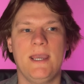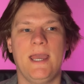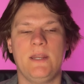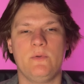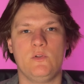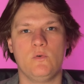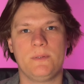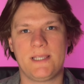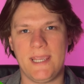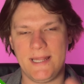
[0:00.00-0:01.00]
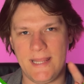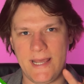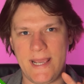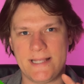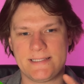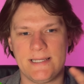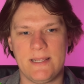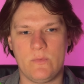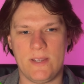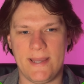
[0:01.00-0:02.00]
and then we duplicate that ad set
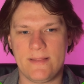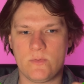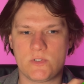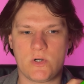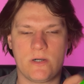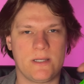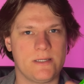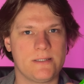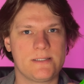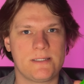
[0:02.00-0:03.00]
and we add those targetings,